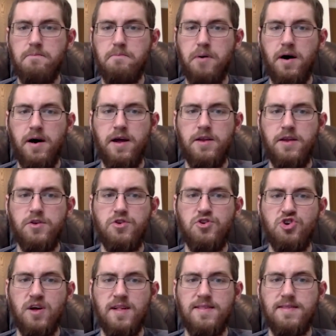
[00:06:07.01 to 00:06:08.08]
but
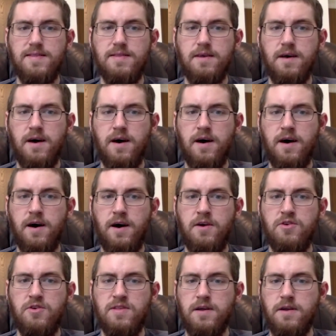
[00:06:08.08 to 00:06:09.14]
just
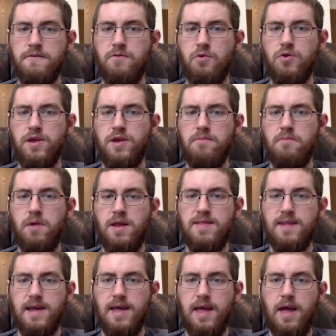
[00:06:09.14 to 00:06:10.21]
uh, just under 14
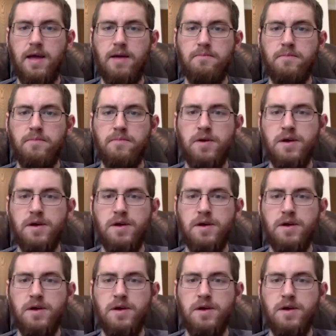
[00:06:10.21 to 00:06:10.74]
minutes a game,